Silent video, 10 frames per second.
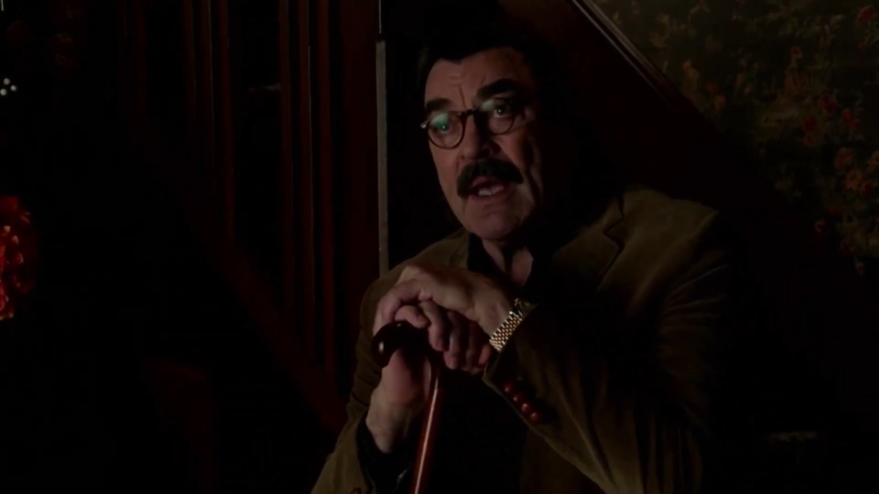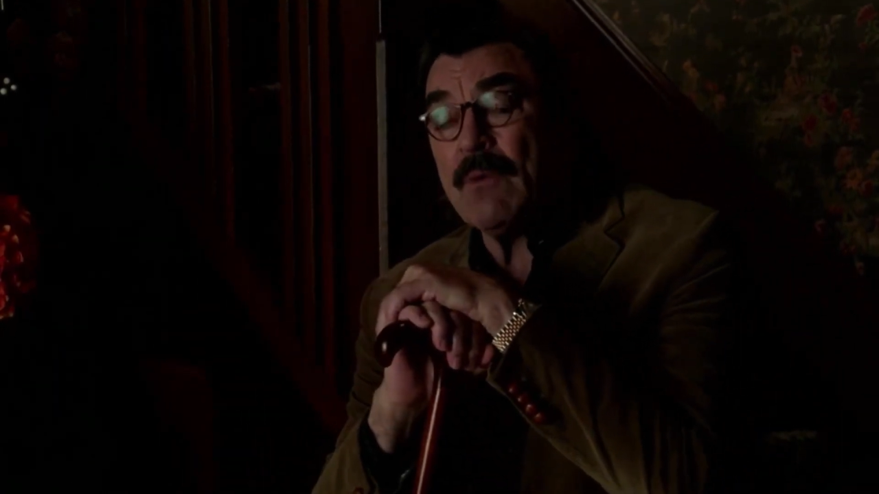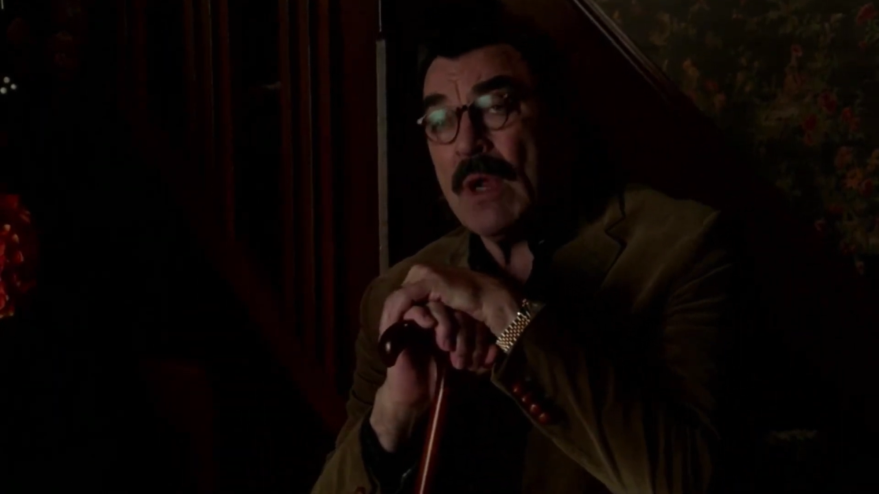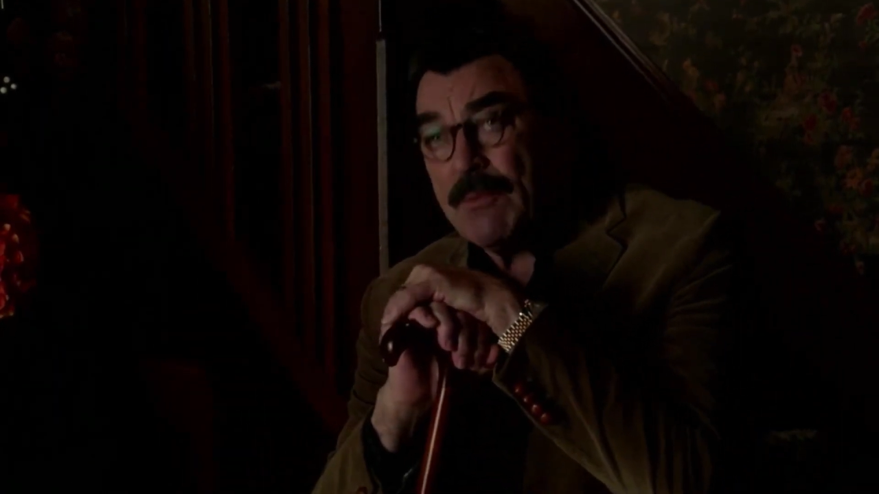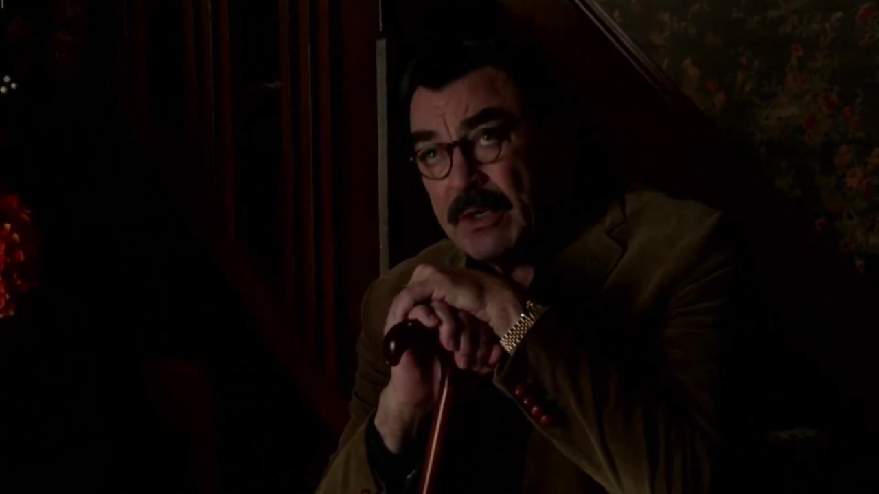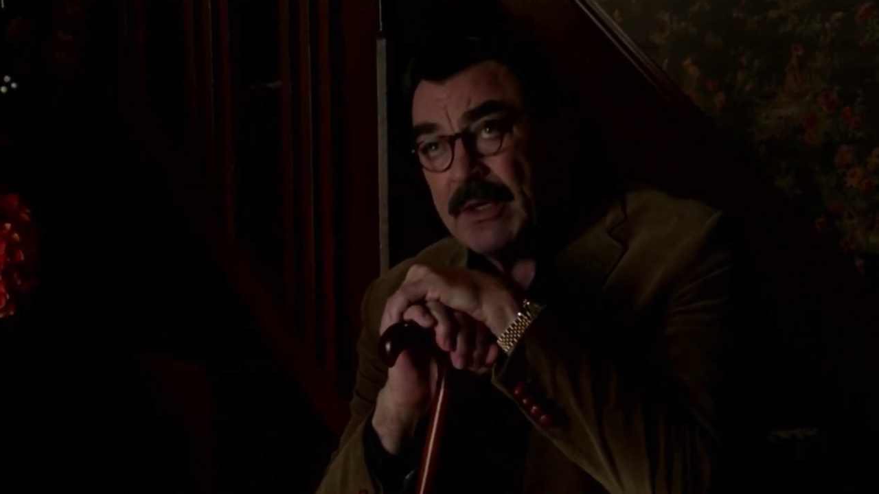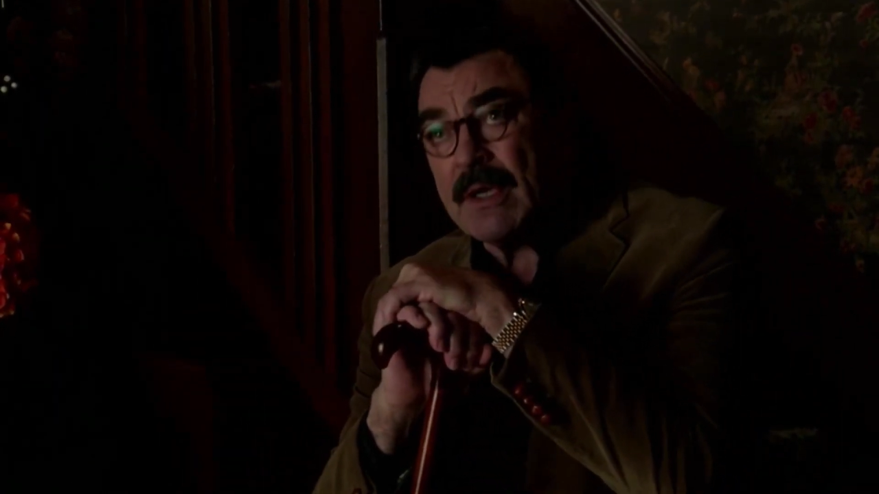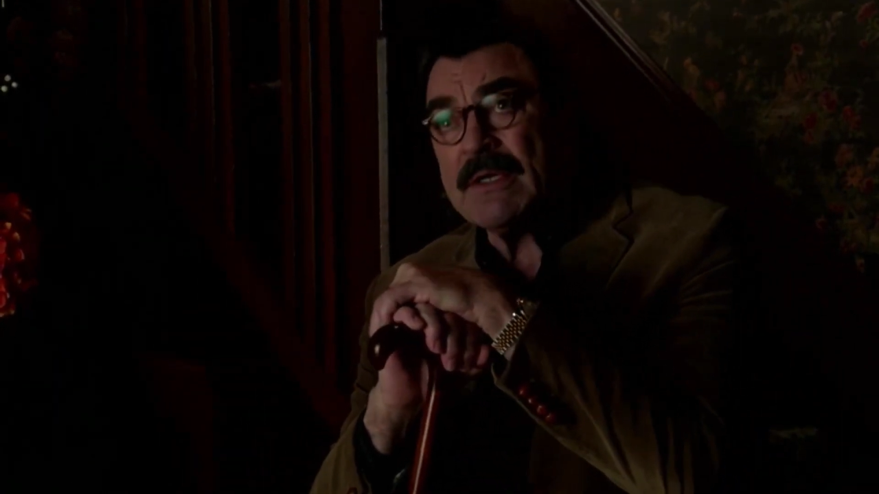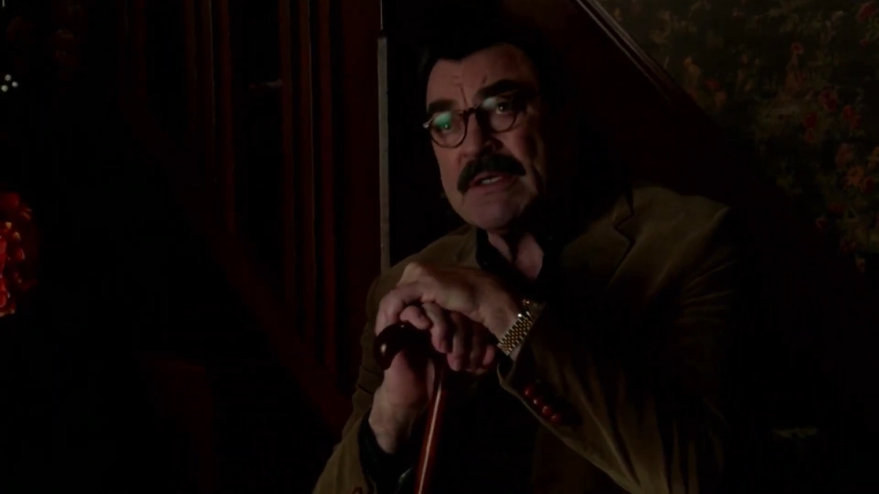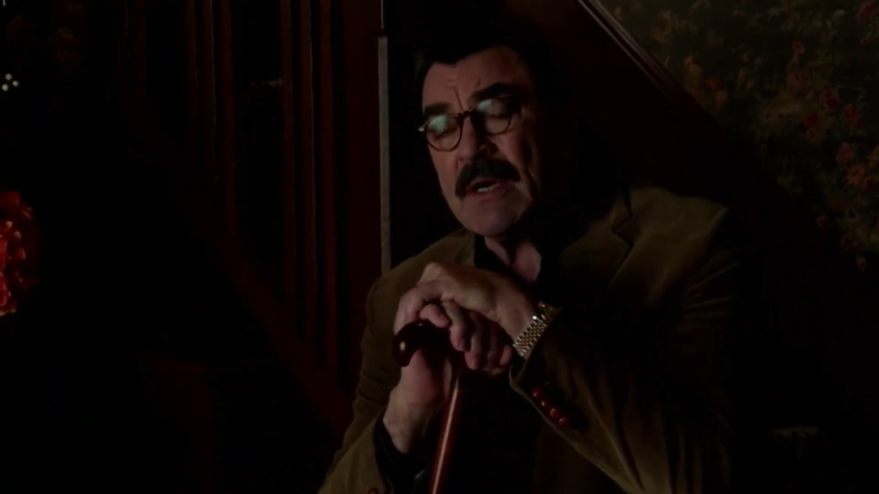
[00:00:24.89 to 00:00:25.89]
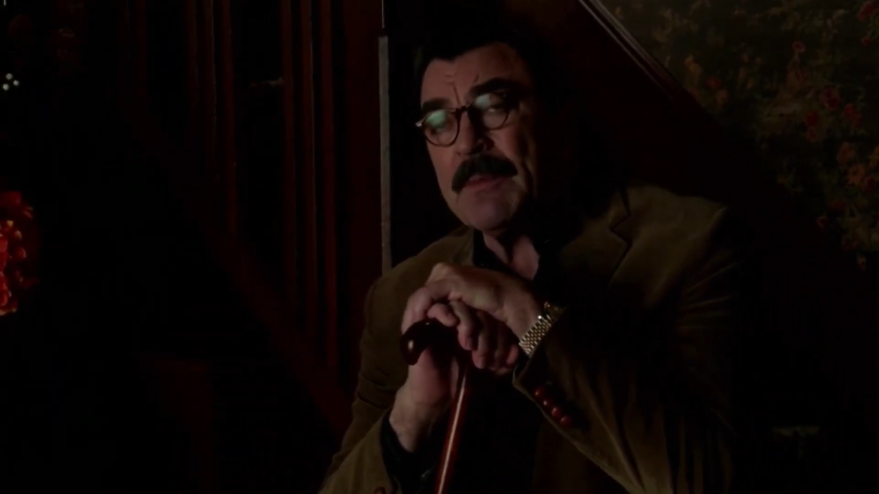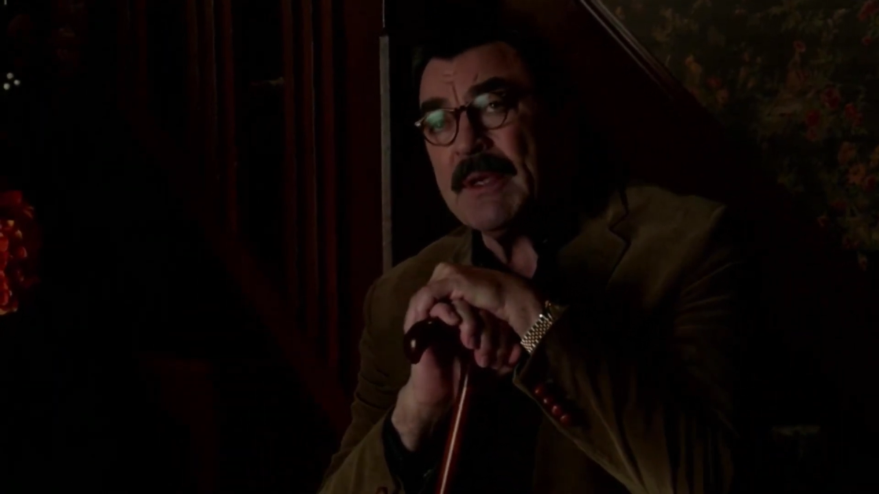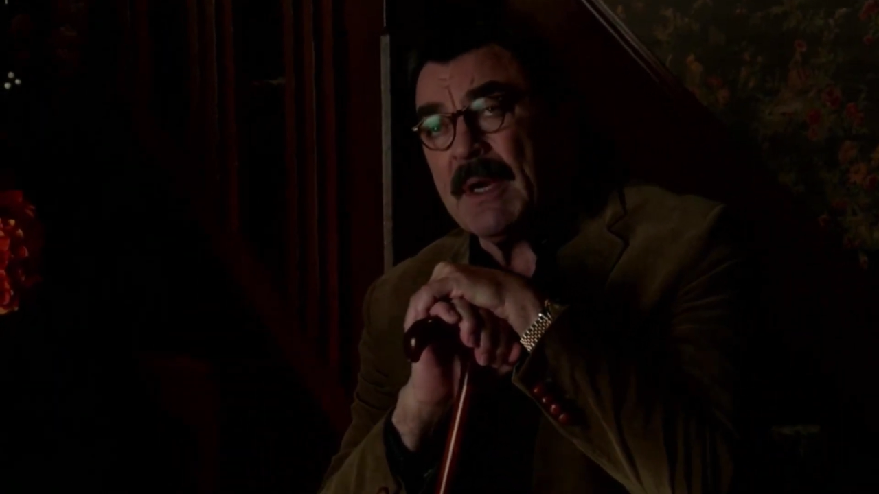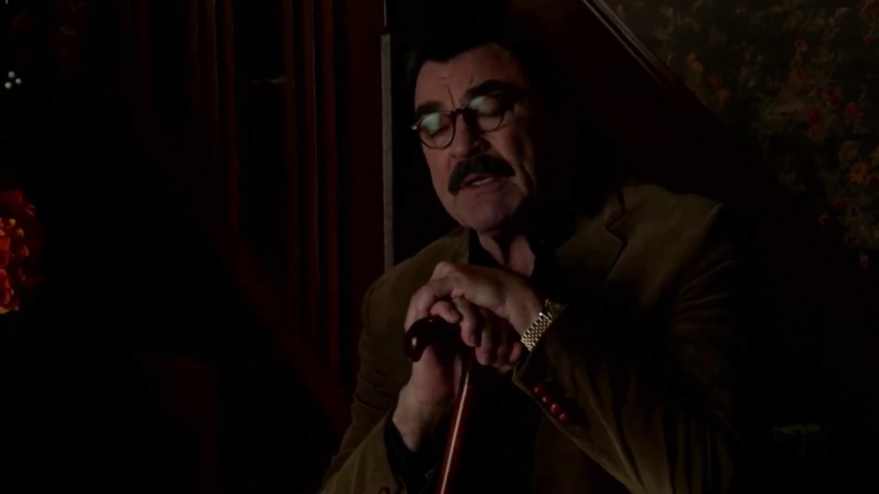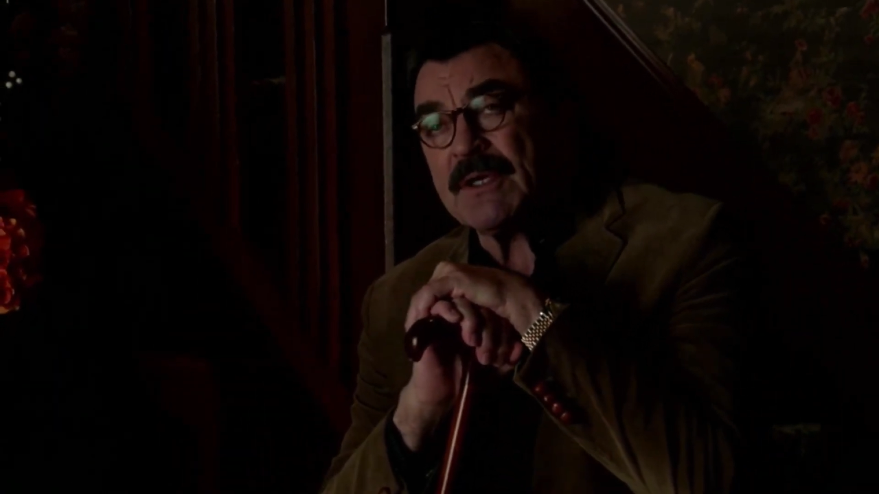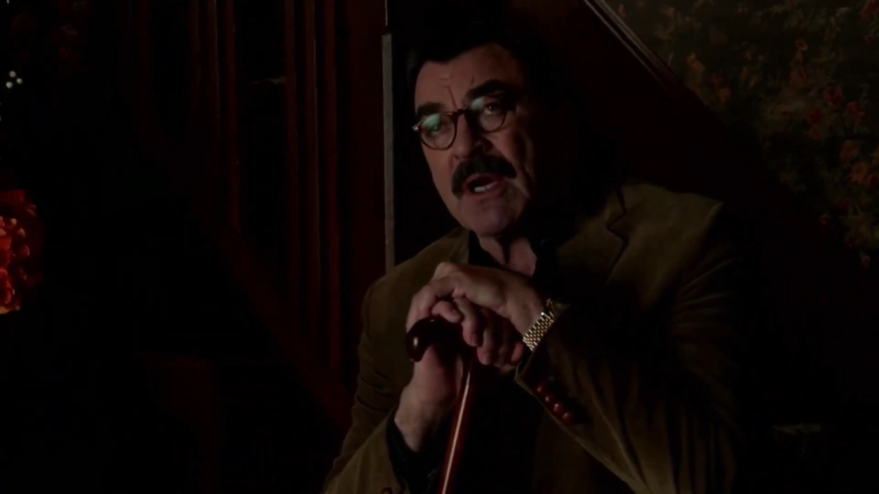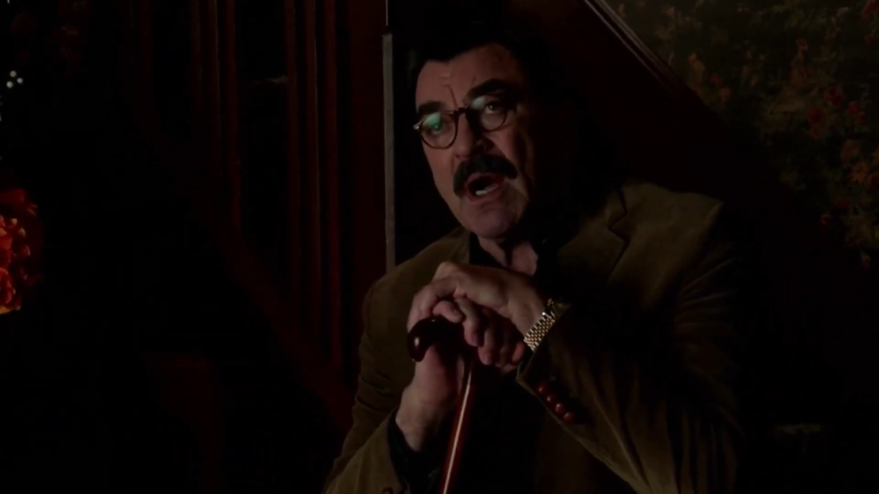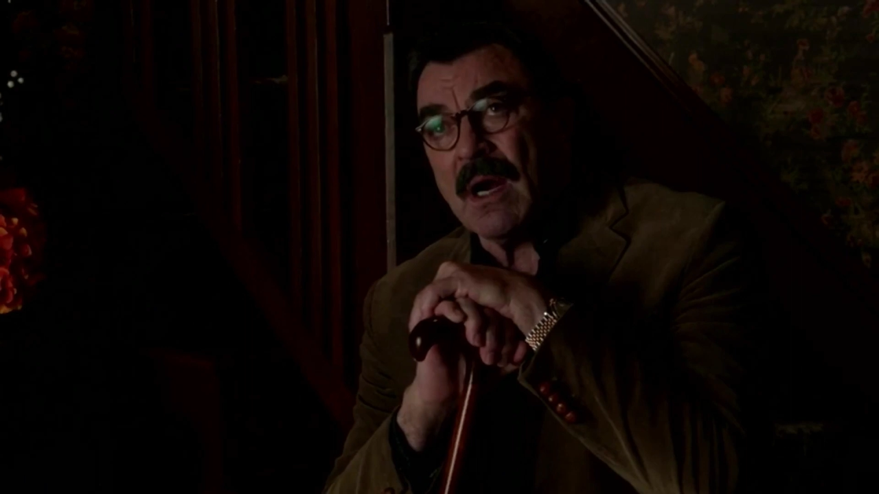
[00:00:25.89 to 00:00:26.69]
And when were you going to tell me about your